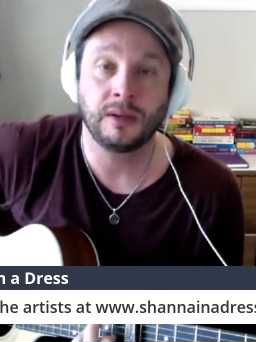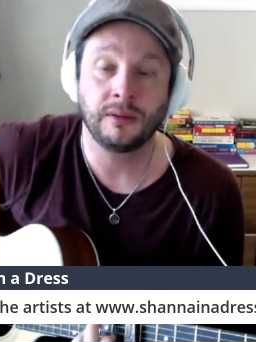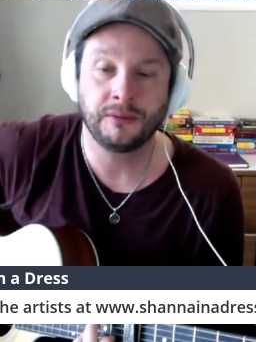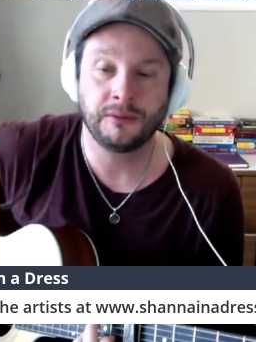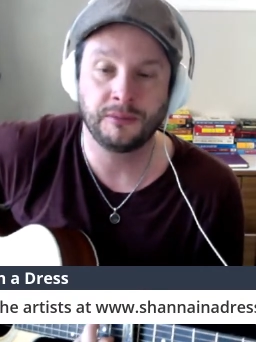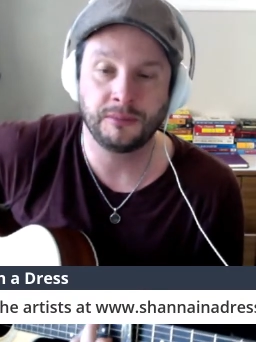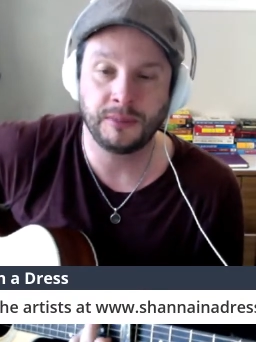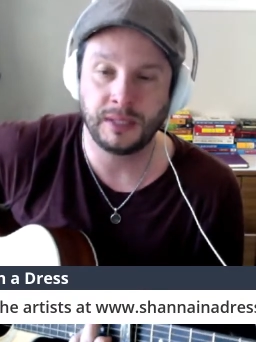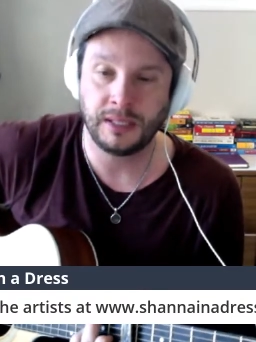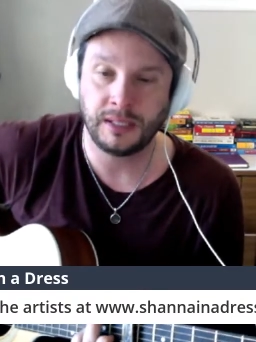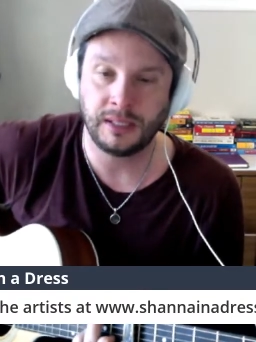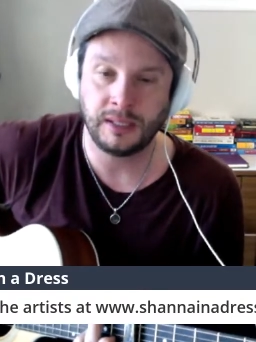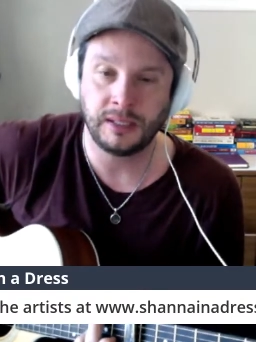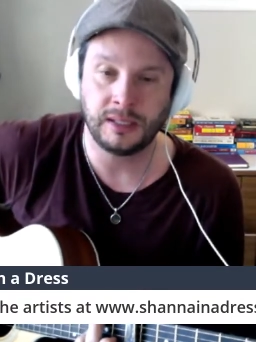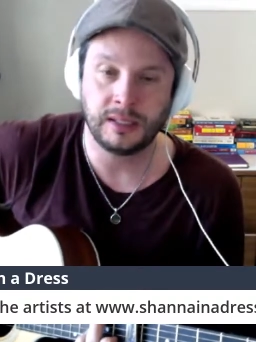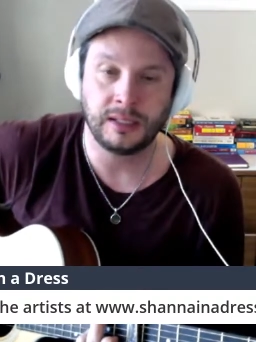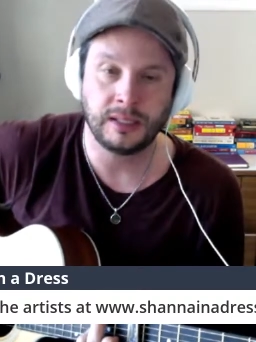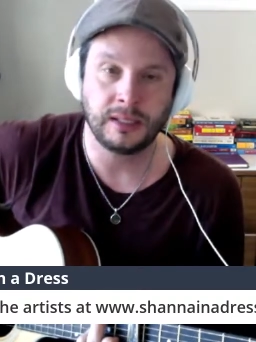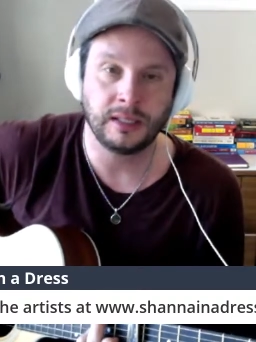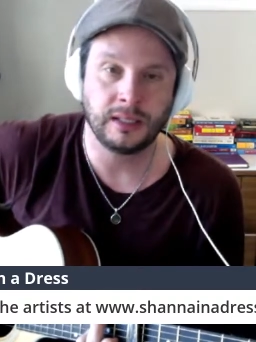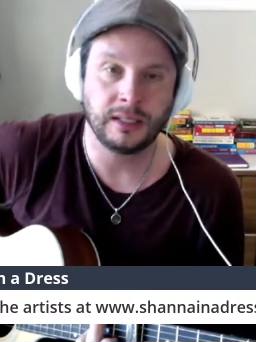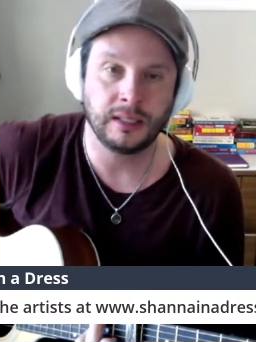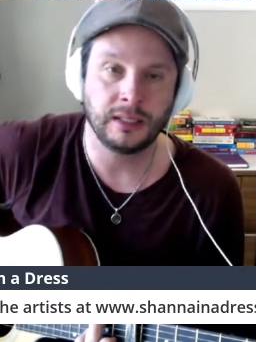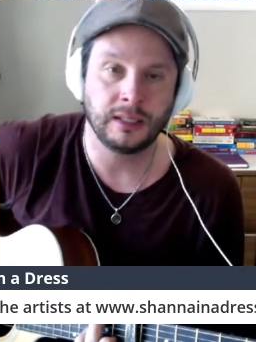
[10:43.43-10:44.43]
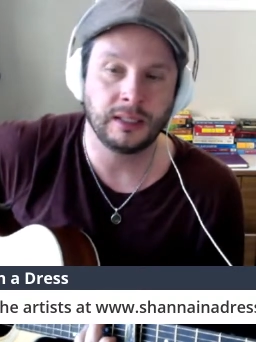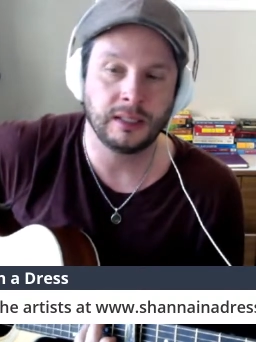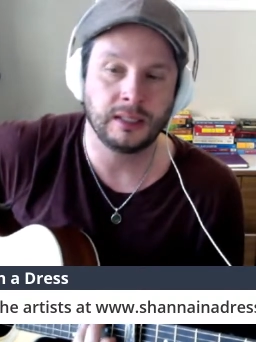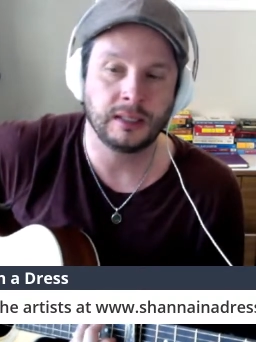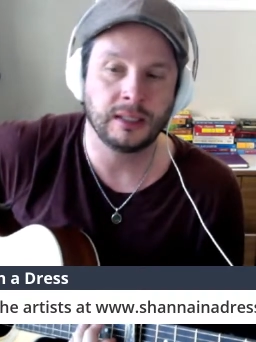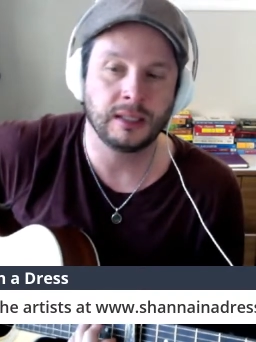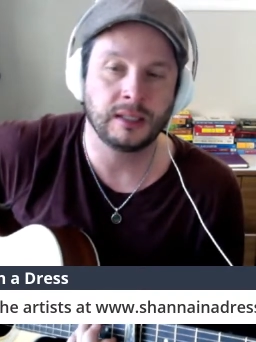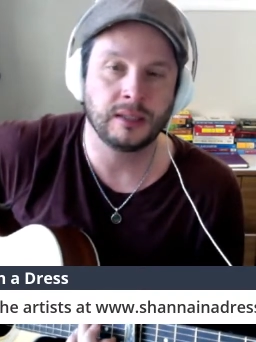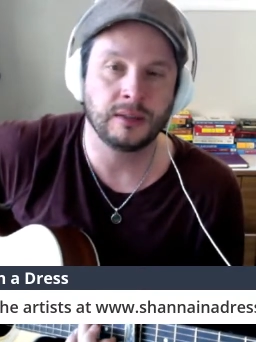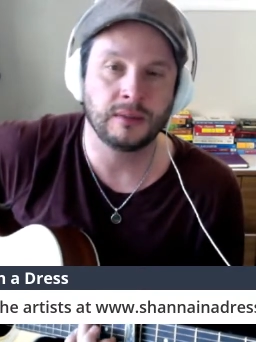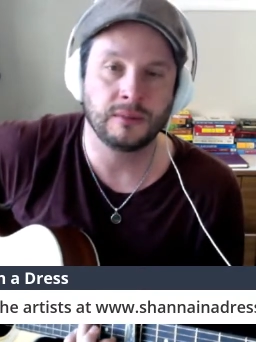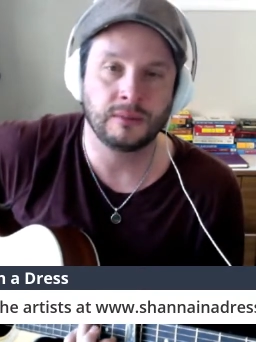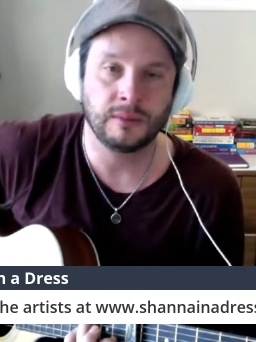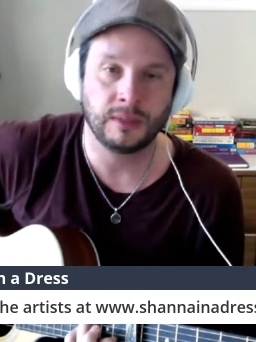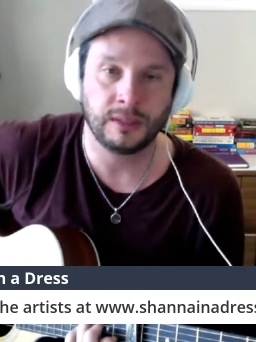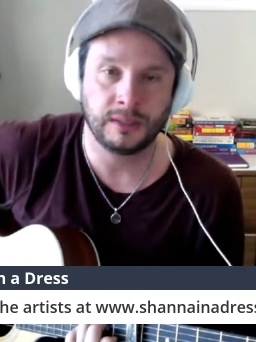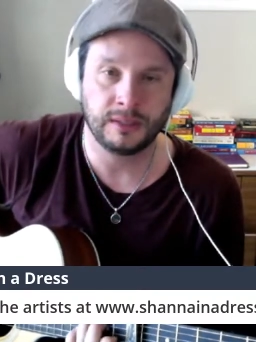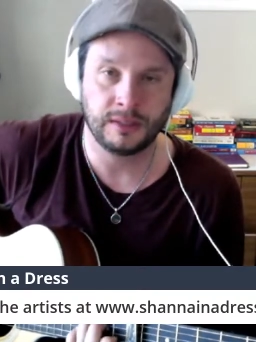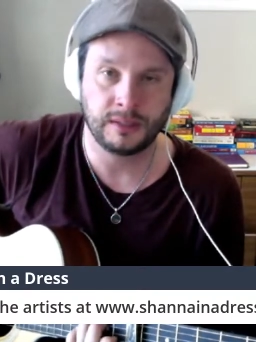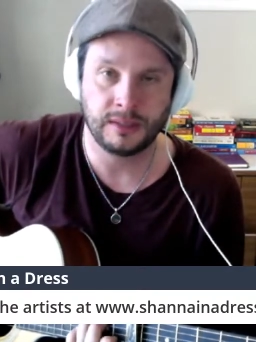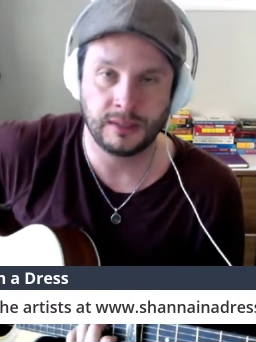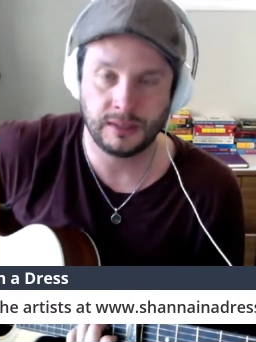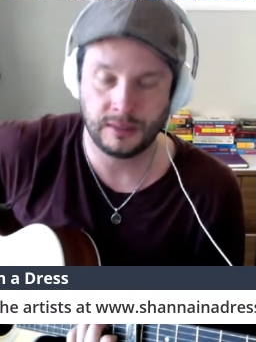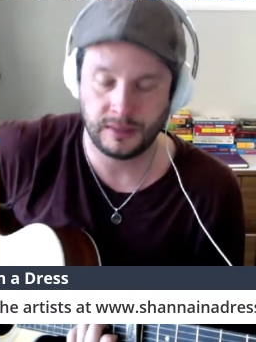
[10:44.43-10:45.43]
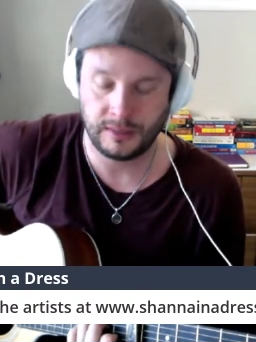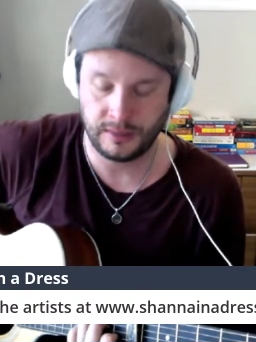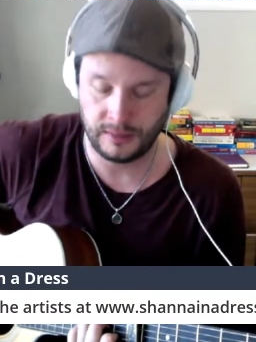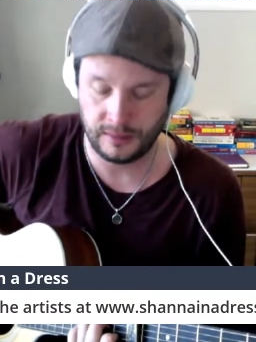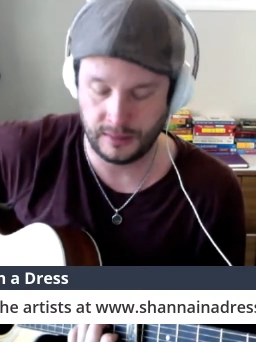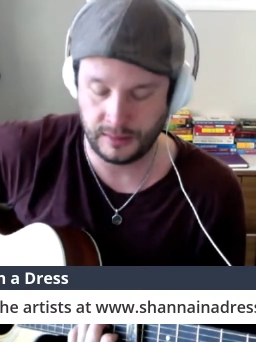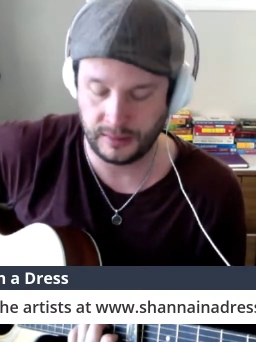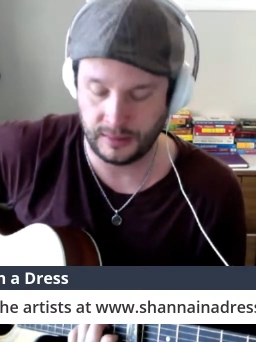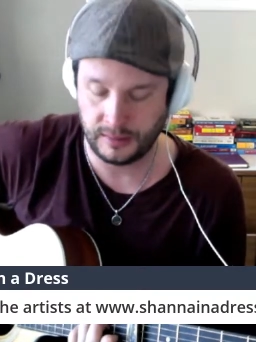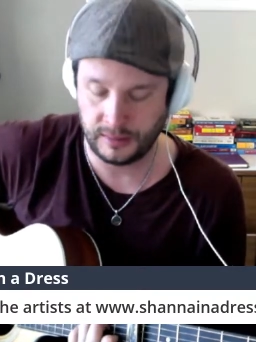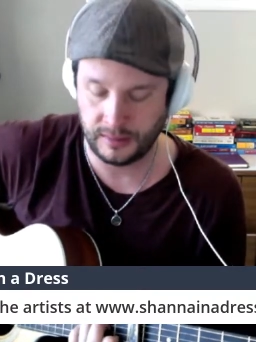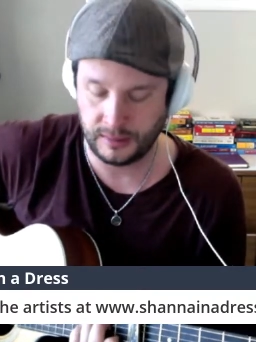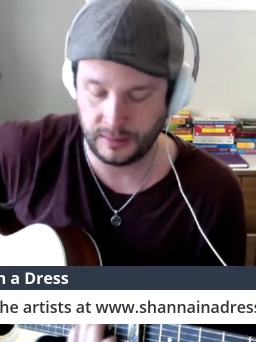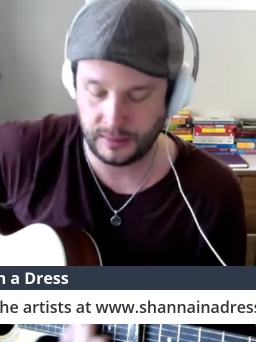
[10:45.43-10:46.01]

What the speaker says: of meaning and wonder.